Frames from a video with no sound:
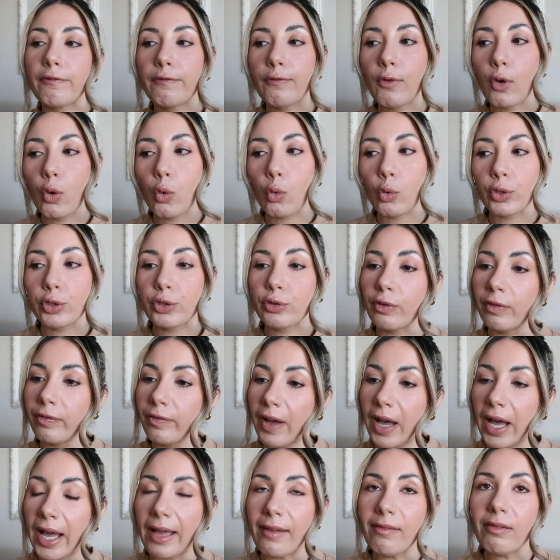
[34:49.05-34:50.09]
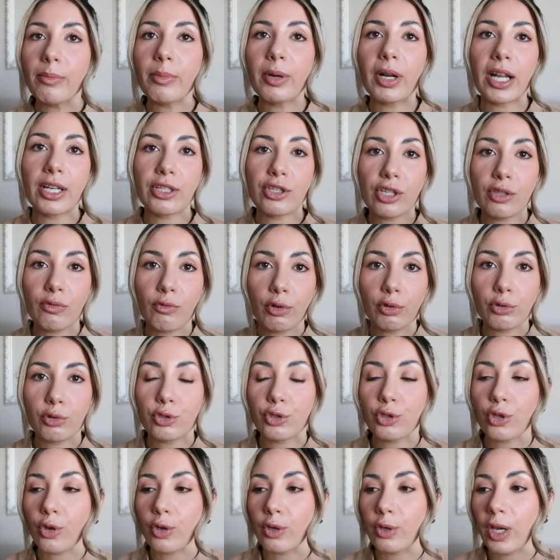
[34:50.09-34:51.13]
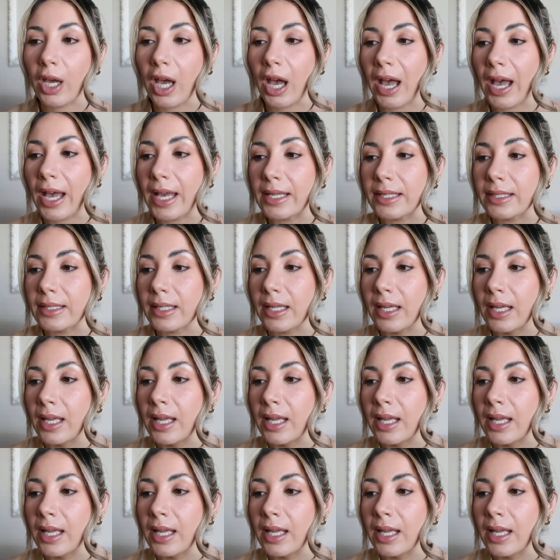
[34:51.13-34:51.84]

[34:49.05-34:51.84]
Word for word: four to five but i just want to show you guys